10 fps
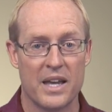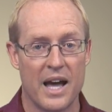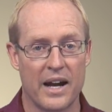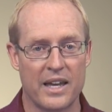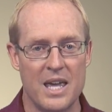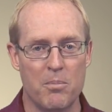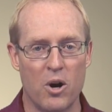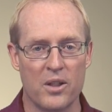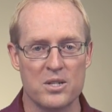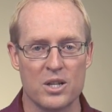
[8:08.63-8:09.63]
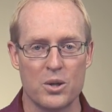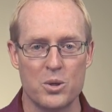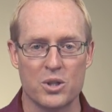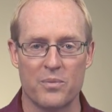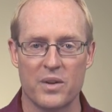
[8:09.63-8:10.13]
A key part of the
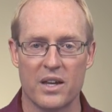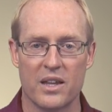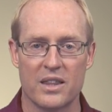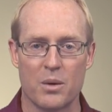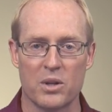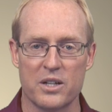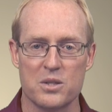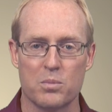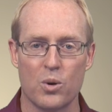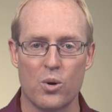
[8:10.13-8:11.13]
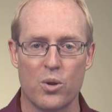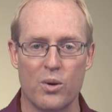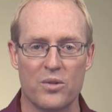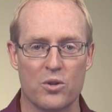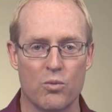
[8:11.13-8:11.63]
solution that we'll explore
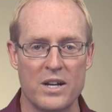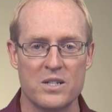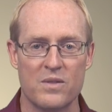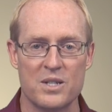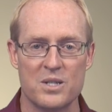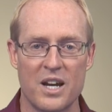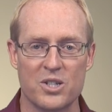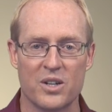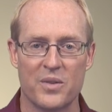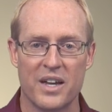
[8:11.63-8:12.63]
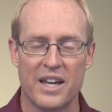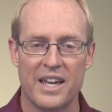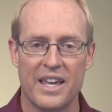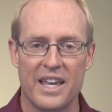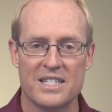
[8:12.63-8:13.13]
throughout the rest of this section
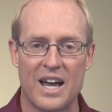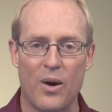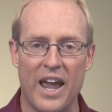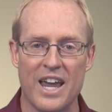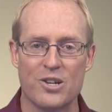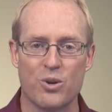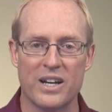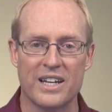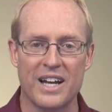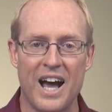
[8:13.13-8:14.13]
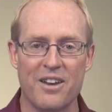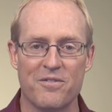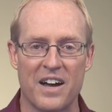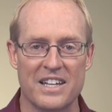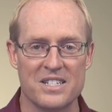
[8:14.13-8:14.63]
is how Android
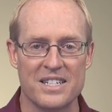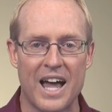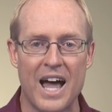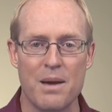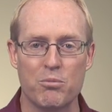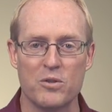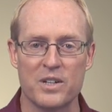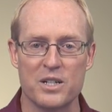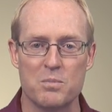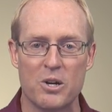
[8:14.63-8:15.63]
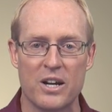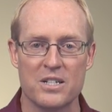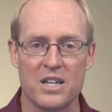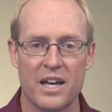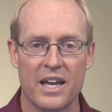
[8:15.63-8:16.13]
codifies time-proven
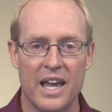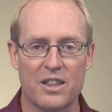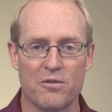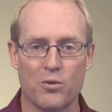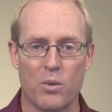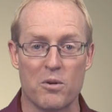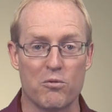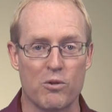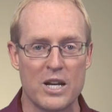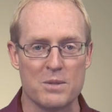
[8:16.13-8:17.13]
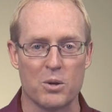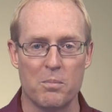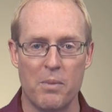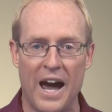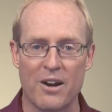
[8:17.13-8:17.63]
experience in the form of
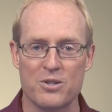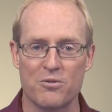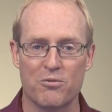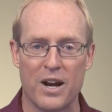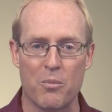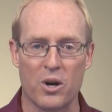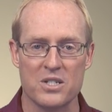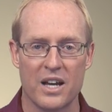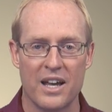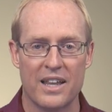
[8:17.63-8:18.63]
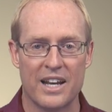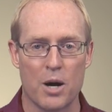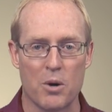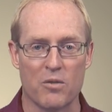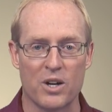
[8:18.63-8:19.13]
reusable patterns and frameworks that
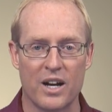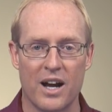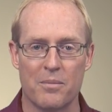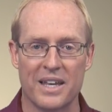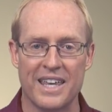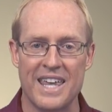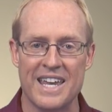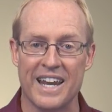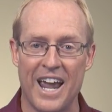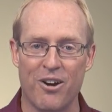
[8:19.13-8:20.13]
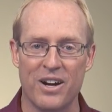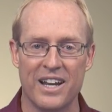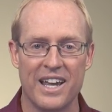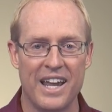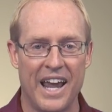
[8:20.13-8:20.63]
help overcome key inherent
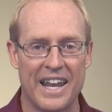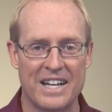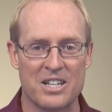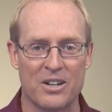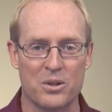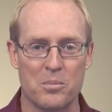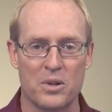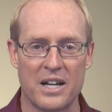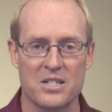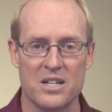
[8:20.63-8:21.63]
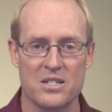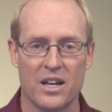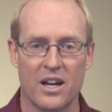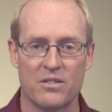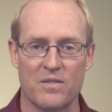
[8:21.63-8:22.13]
and accidental complexities
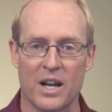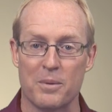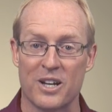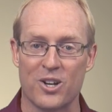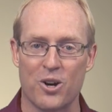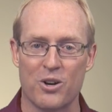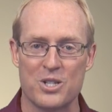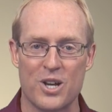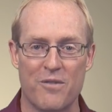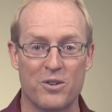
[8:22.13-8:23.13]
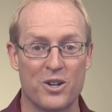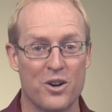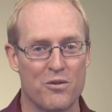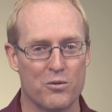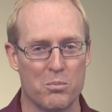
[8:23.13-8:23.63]
of developing concurrent software
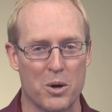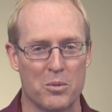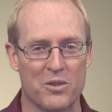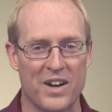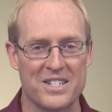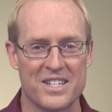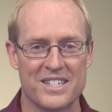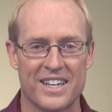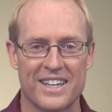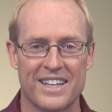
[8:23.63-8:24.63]
for mobile devices.